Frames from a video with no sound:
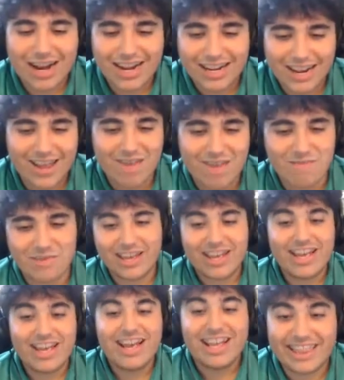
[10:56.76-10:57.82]
gonna hit me.
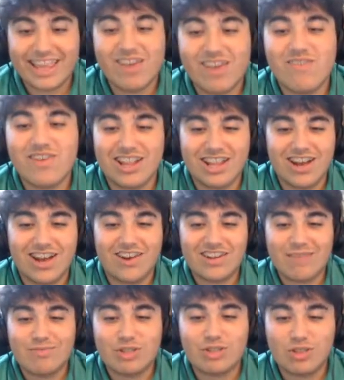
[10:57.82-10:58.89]
Leave me alone.
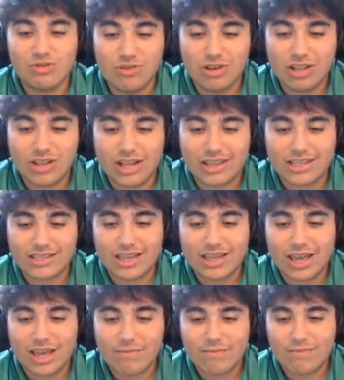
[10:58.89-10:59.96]
I'm too good at this
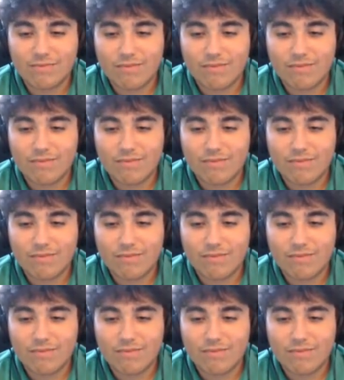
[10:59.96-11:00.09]
game.